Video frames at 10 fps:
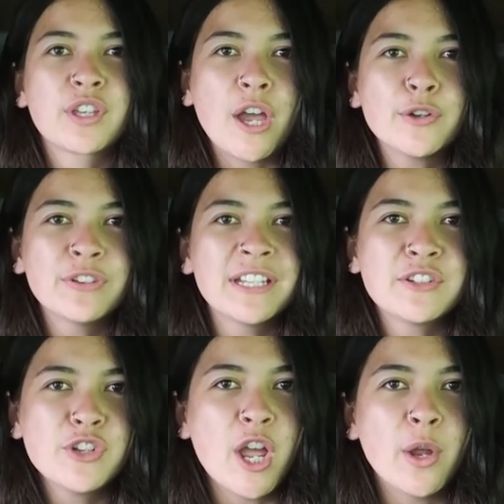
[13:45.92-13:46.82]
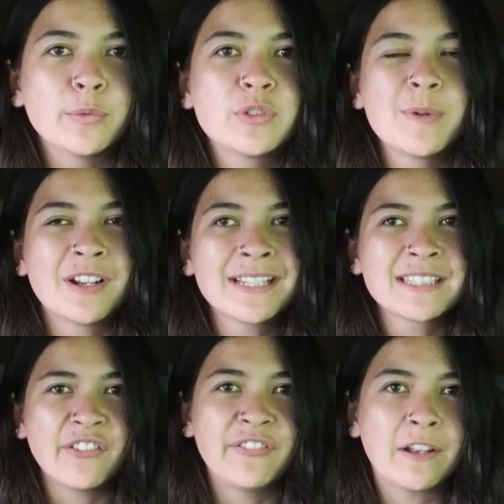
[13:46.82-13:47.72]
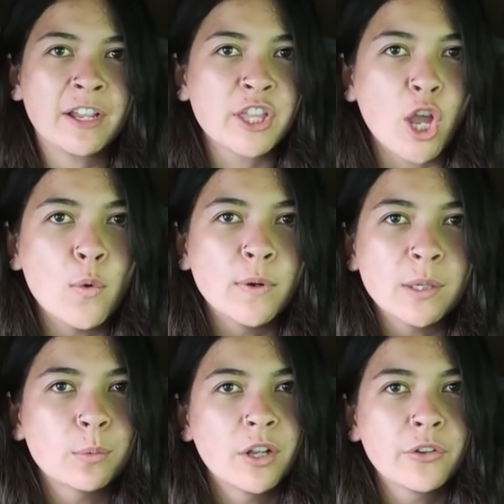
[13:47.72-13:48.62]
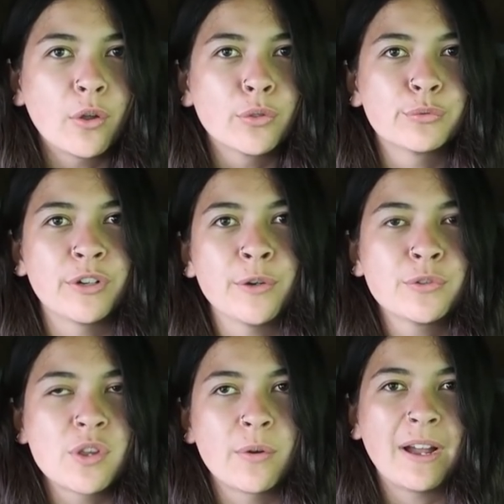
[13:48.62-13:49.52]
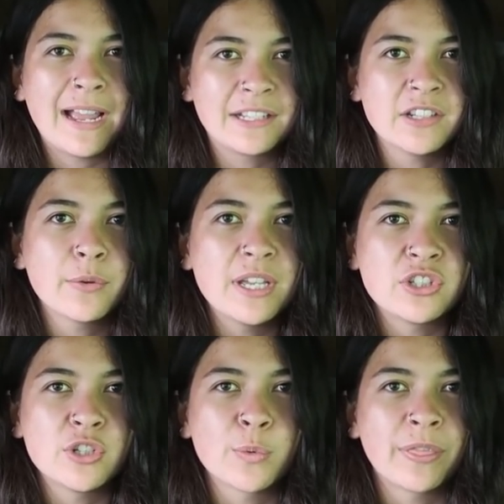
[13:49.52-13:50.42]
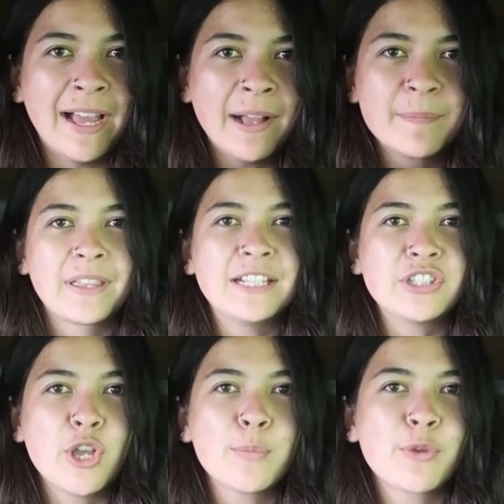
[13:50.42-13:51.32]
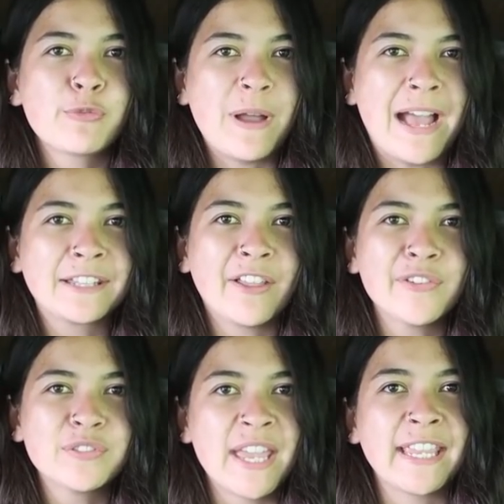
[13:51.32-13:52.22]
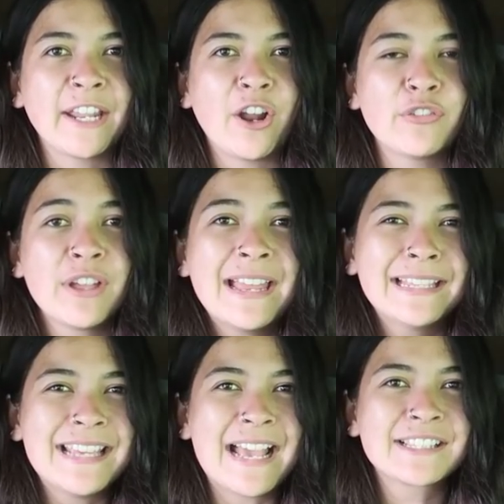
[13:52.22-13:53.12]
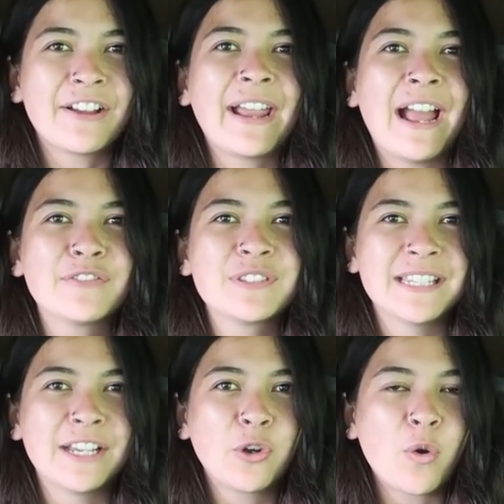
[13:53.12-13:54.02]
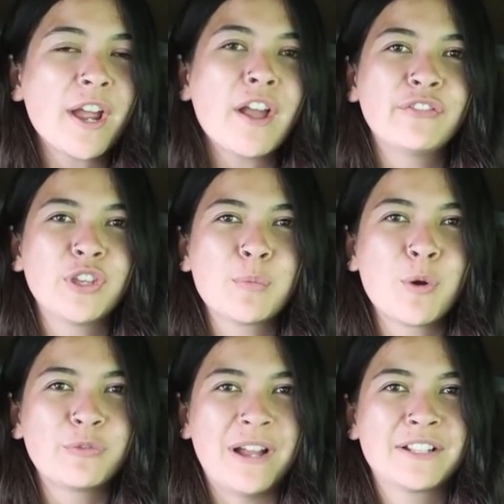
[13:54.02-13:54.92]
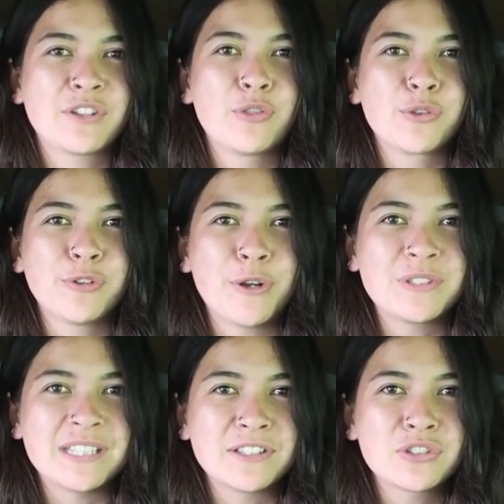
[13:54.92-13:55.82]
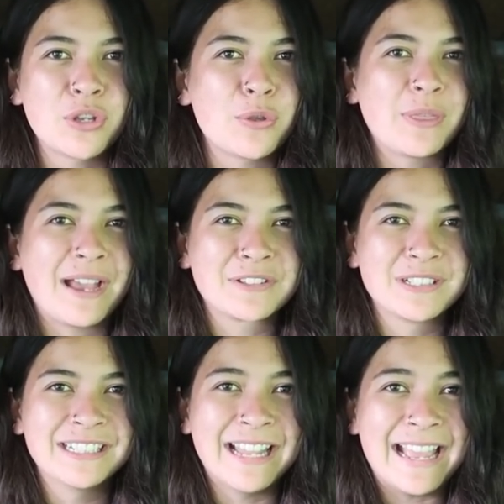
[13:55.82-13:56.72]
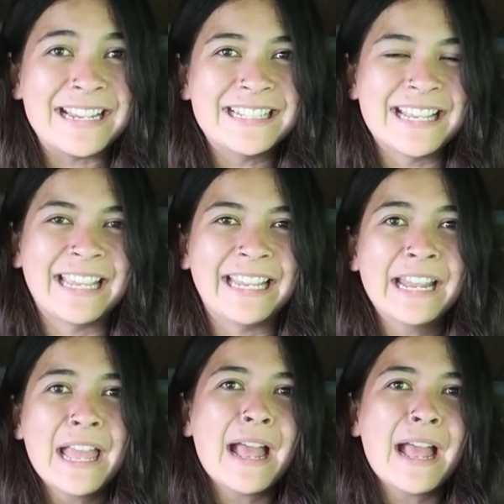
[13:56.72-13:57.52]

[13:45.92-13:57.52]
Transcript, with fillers: COVID no to be honest I felt like the only one on the road so I had no issues with that in terms of van life taking off, yes, I have seen quite a few more vans on the road since 2018,